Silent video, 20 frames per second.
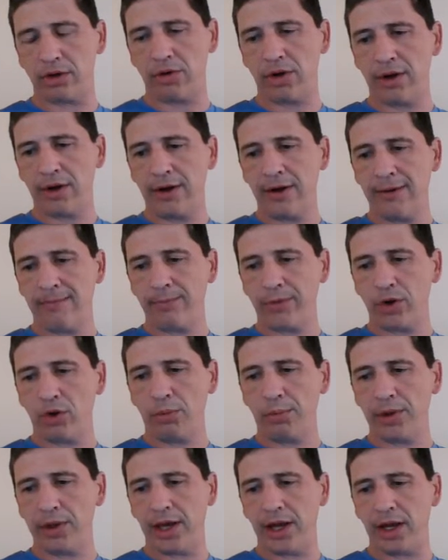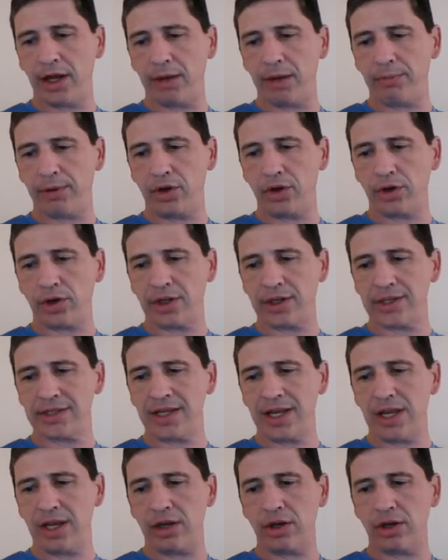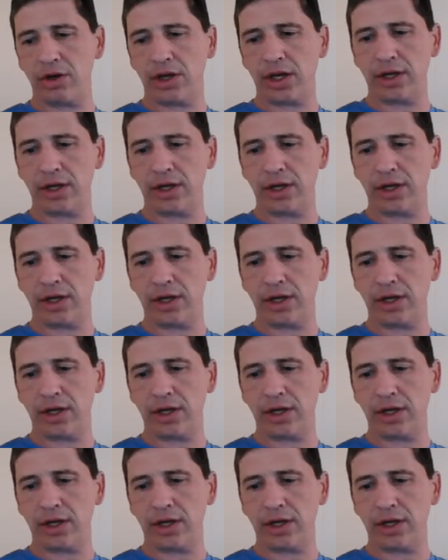You open that up, and you can see you